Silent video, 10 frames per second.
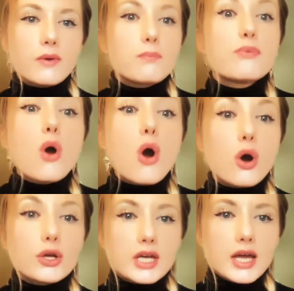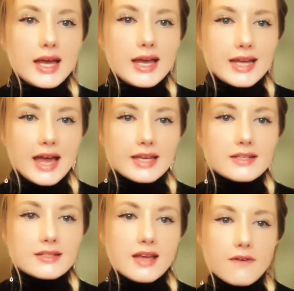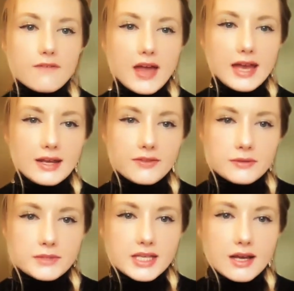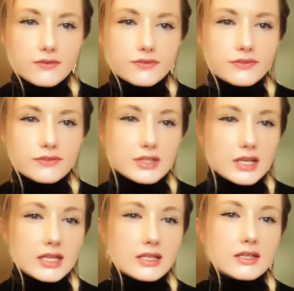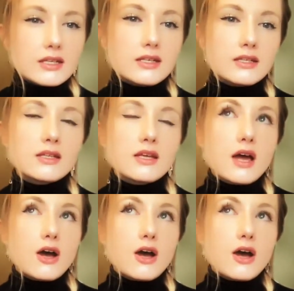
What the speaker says: broad. 9 is veiling themselves in